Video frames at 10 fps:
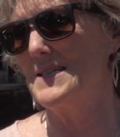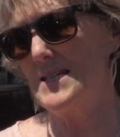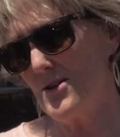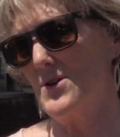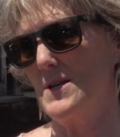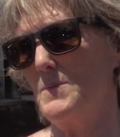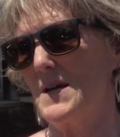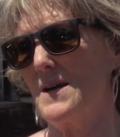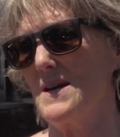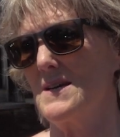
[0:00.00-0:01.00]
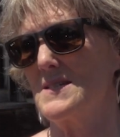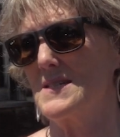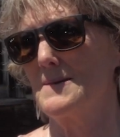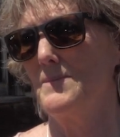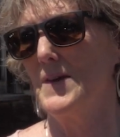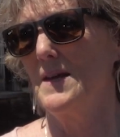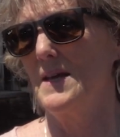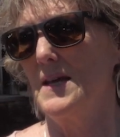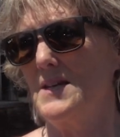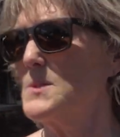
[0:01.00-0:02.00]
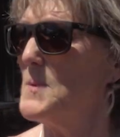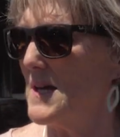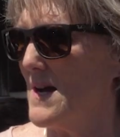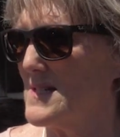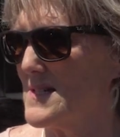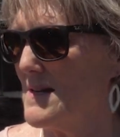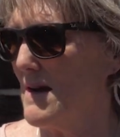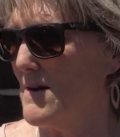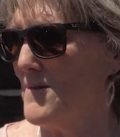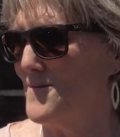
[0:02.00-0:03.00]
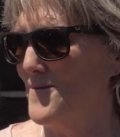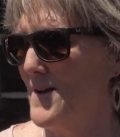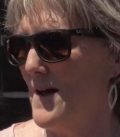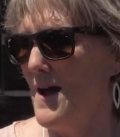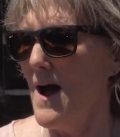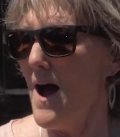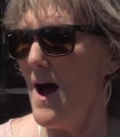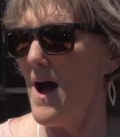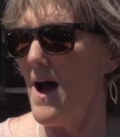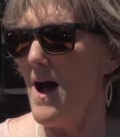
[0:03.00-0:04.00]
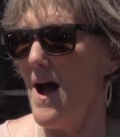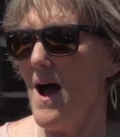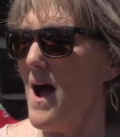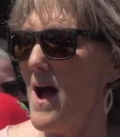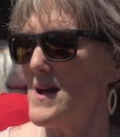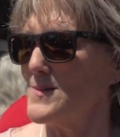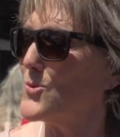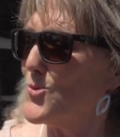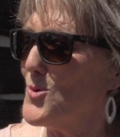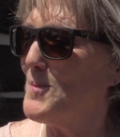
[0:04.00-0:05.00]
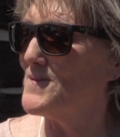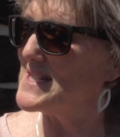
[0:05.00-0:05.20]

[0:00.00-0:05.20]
teary because it's because of a group of